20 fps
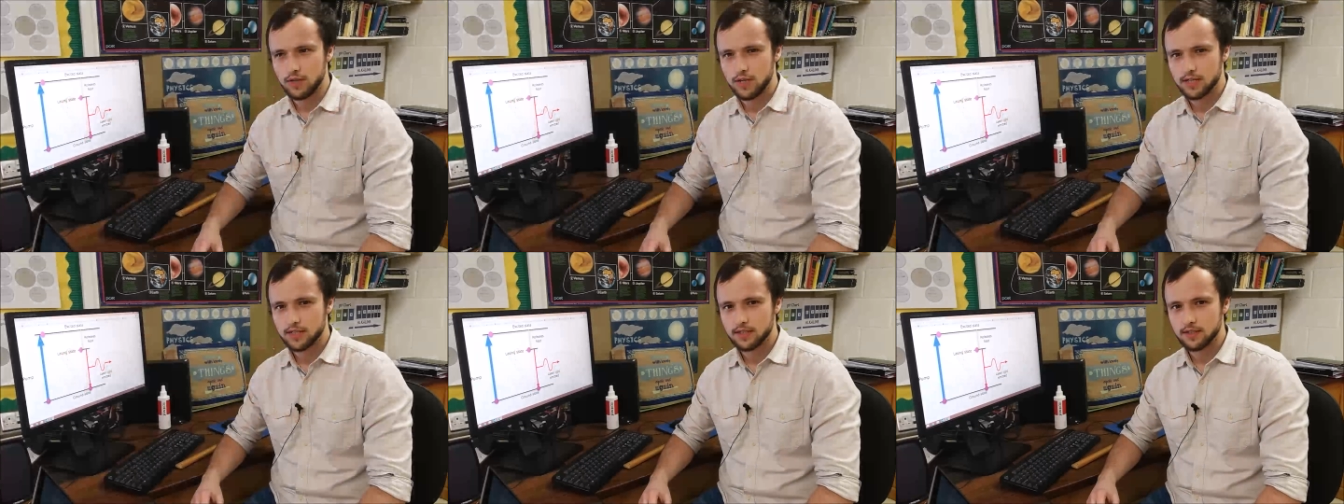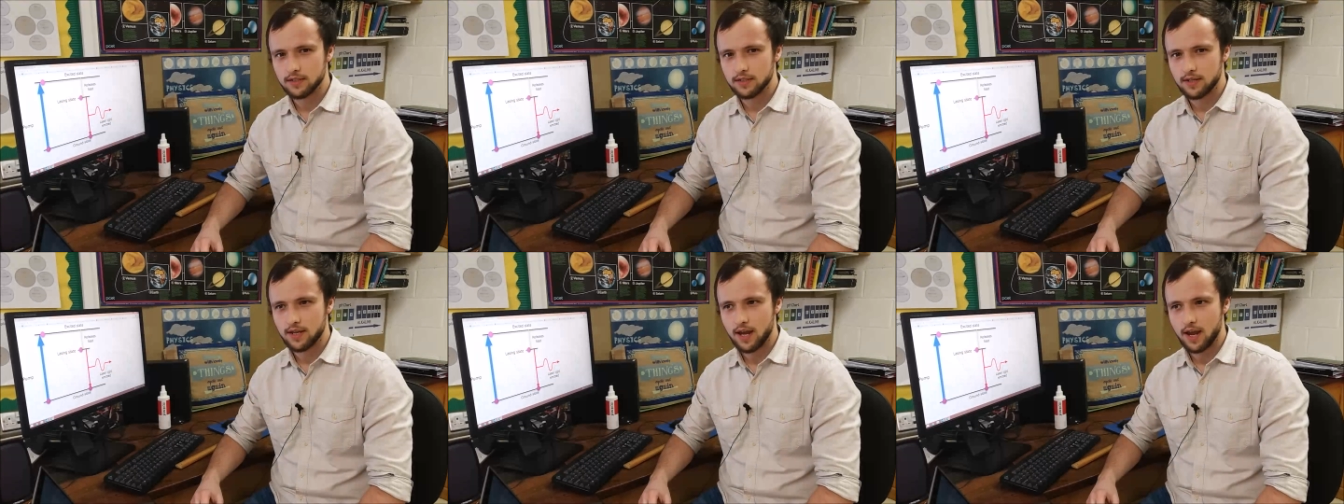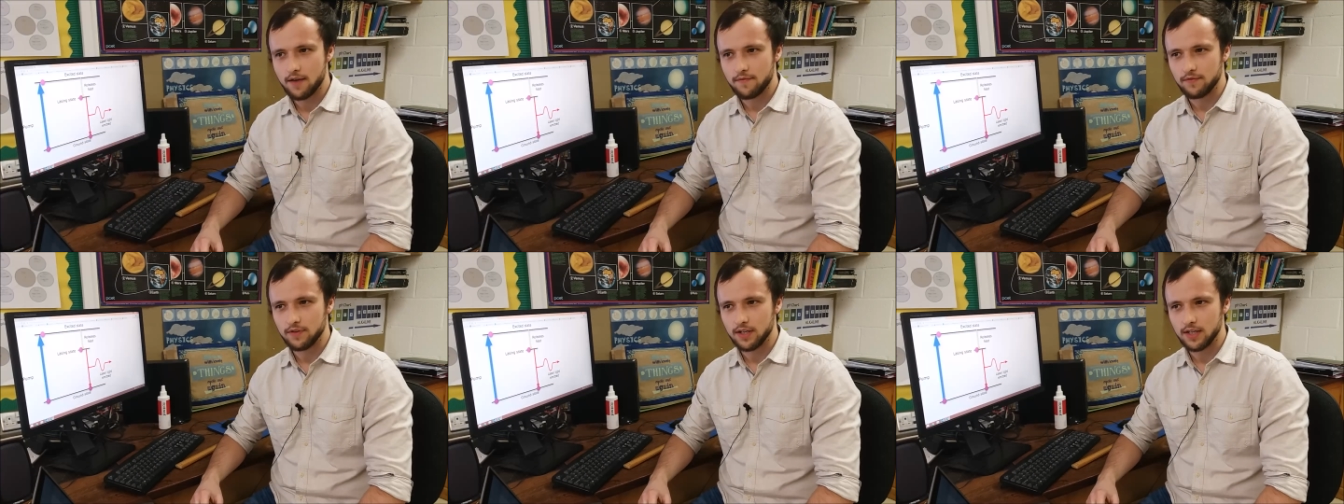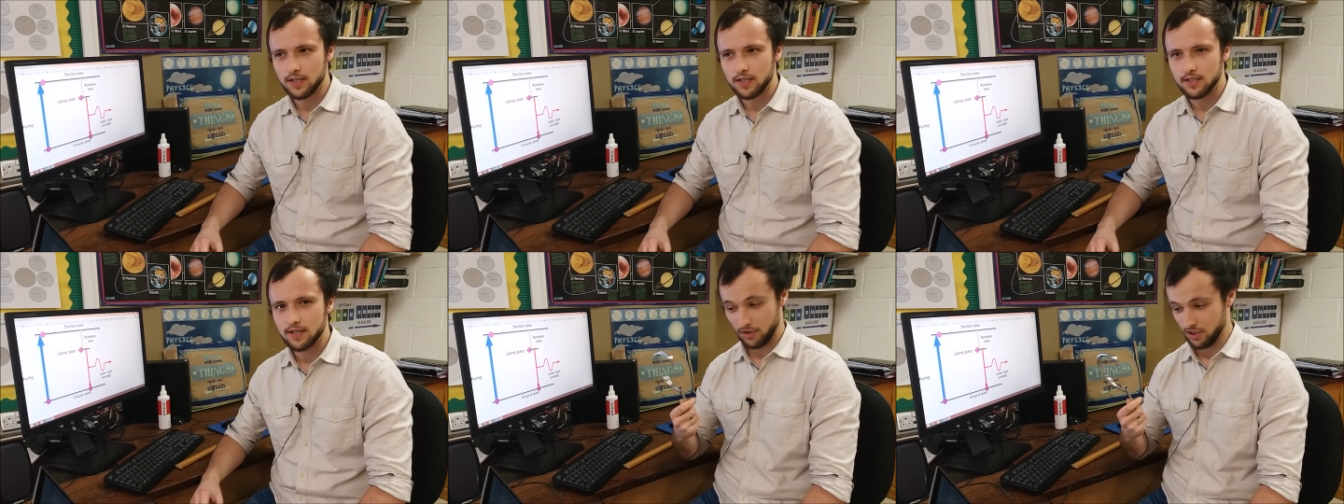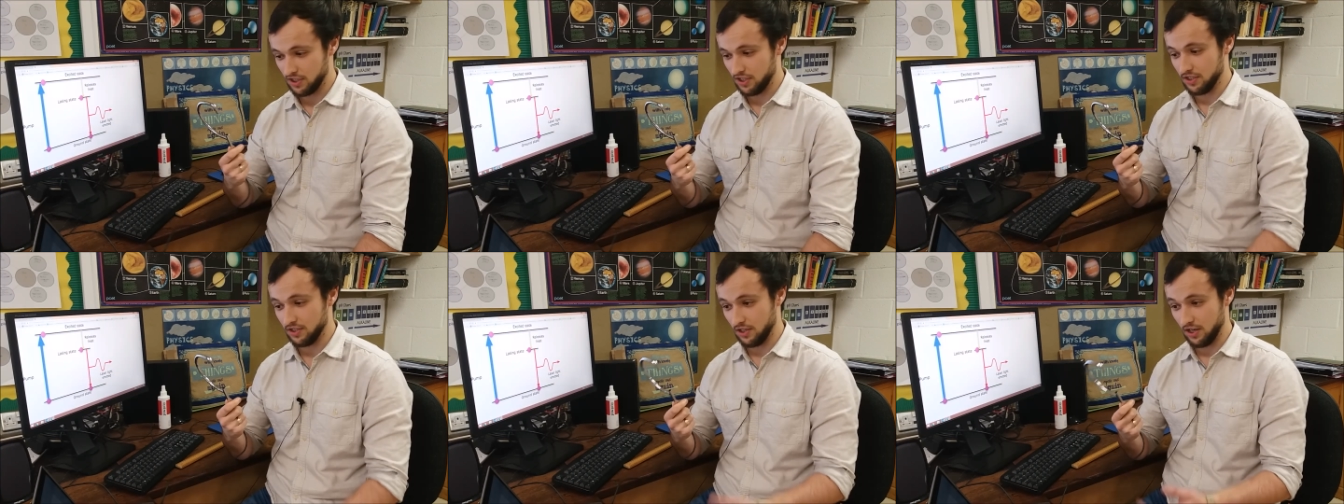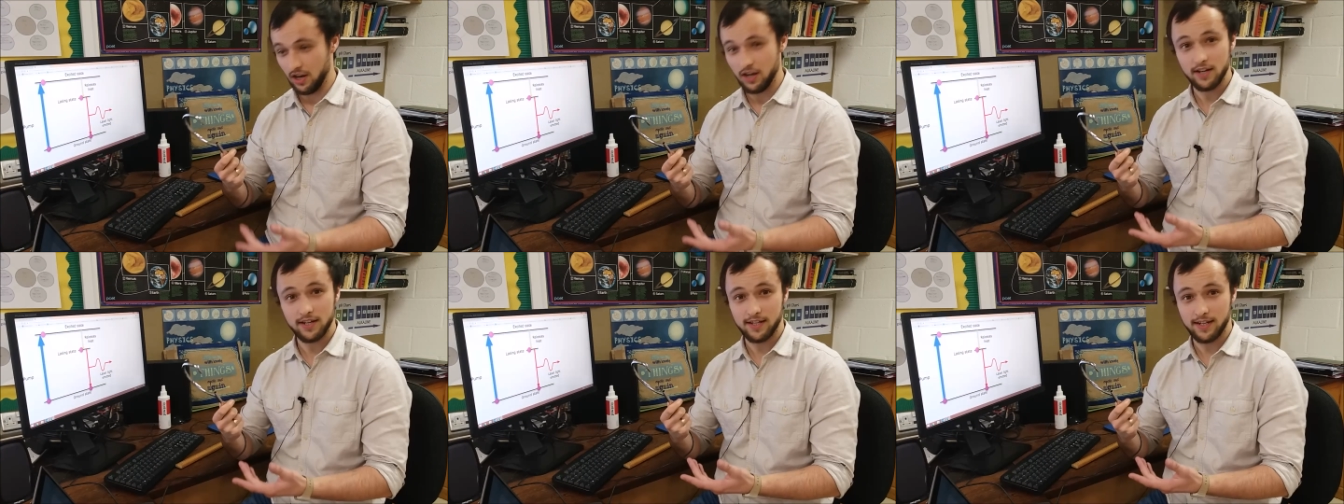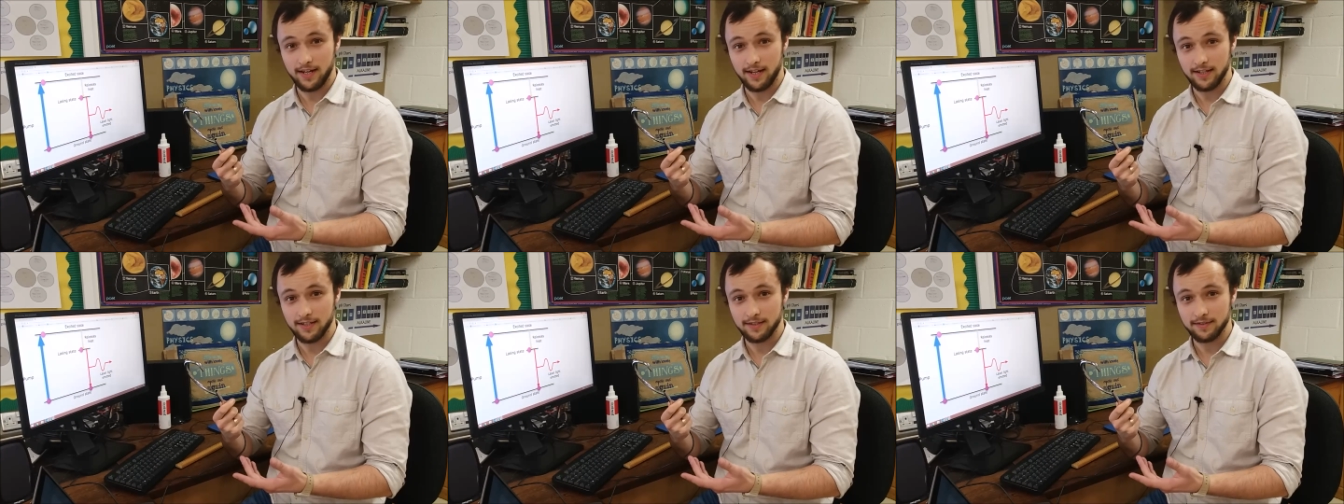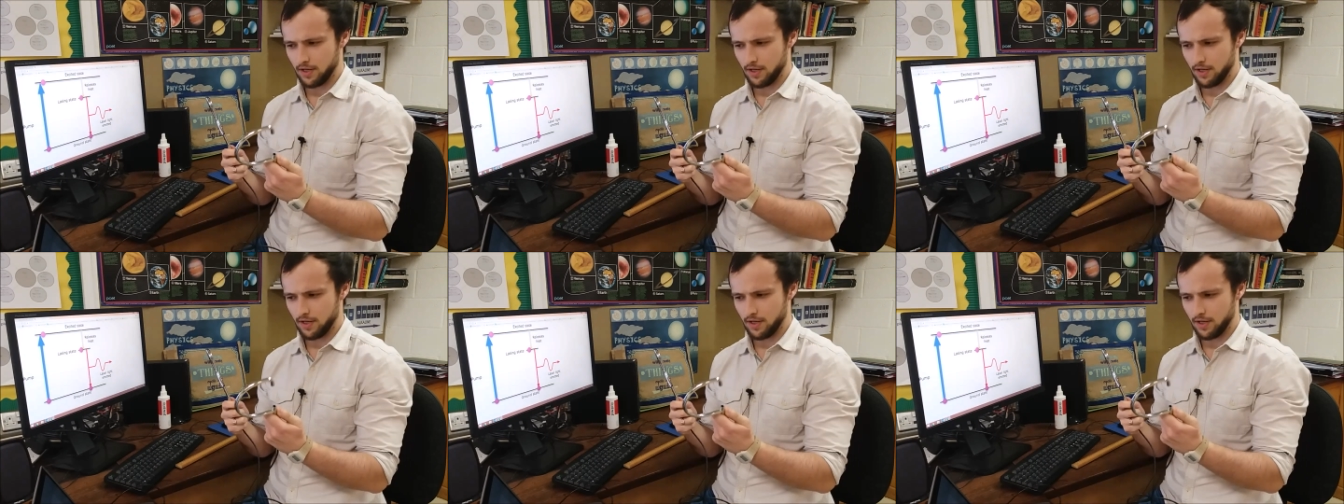listen carefully. This is a light gate.